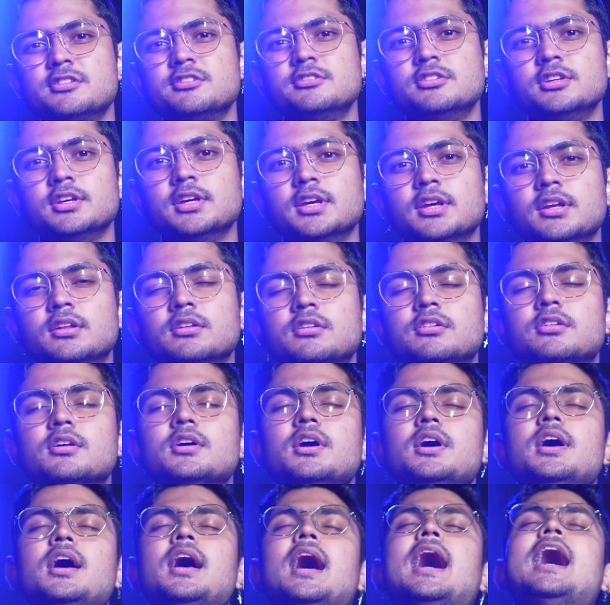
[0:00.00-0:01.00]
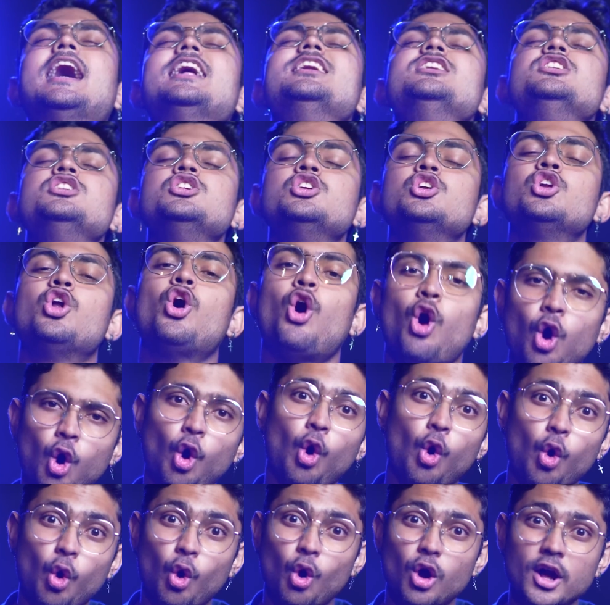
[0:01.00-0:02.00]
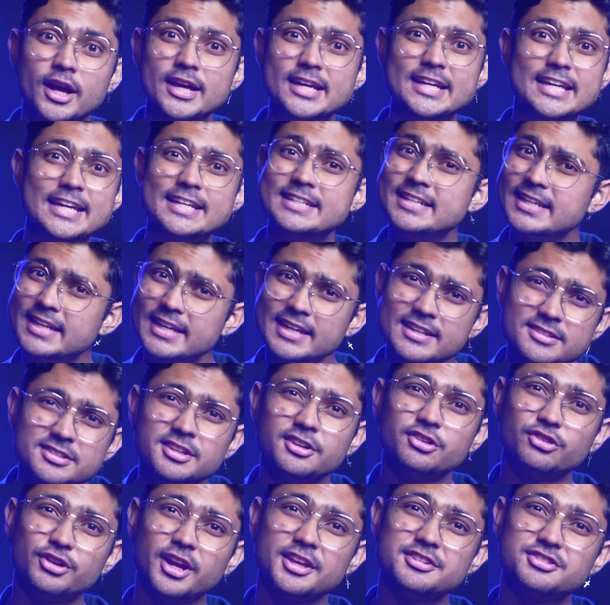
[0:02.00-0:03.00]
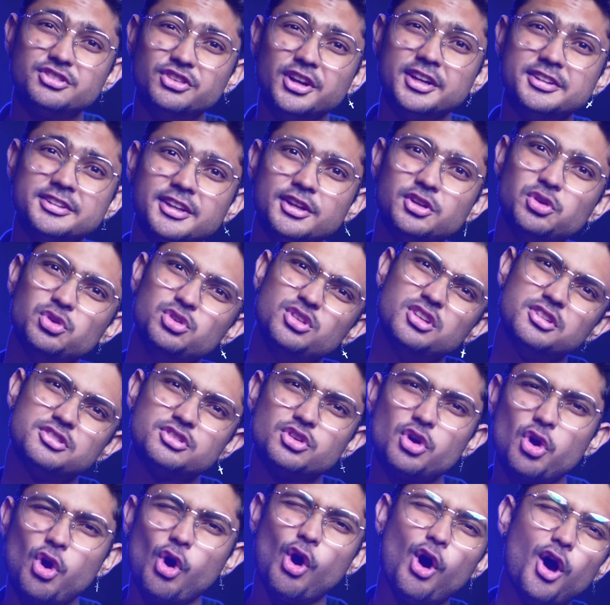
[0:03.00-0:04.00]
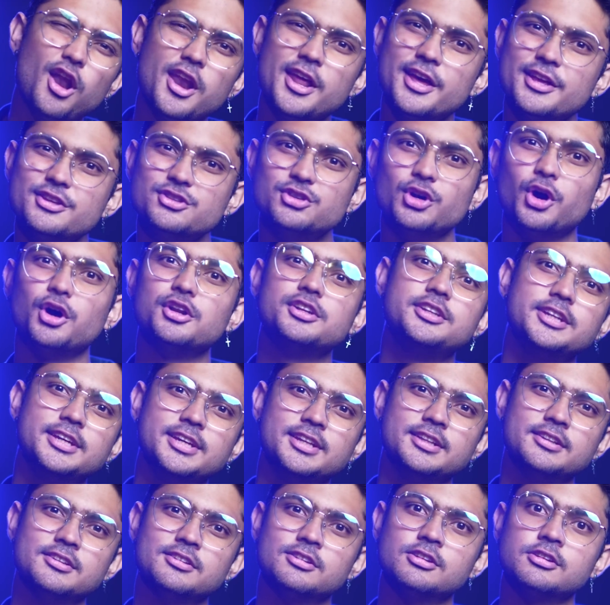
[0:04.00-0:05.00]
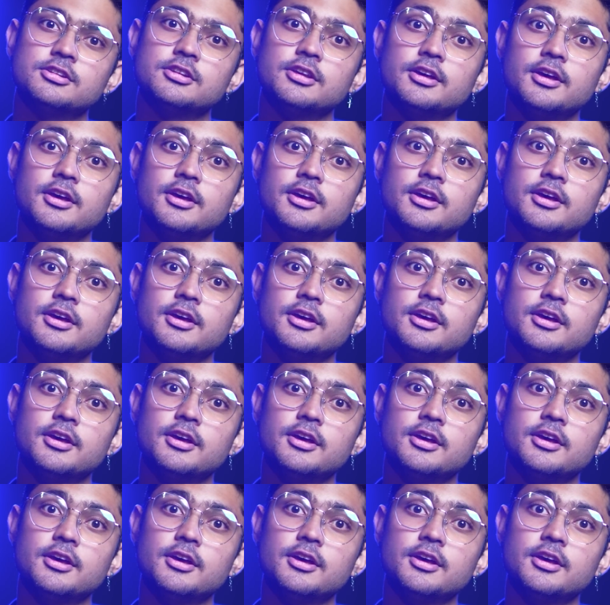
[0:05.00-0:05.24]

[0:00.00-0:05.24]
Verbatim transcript: is jeans, and no, it isn't restricted to just college or teens.